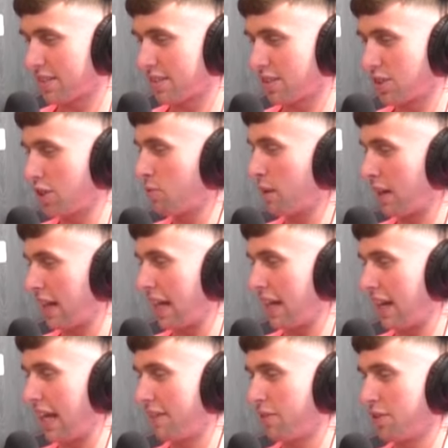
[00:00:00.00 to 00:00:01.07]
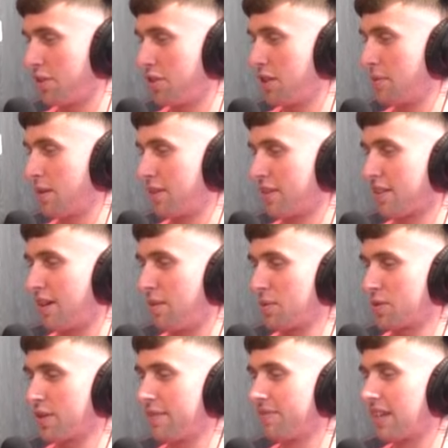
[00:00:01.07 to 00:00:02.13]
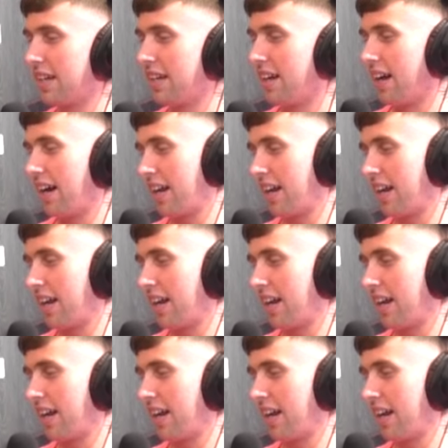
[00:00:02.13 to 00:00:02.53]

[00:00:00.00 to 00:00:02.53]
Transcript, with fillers: because you went live on YouTube doing the commentary, mm-hmm.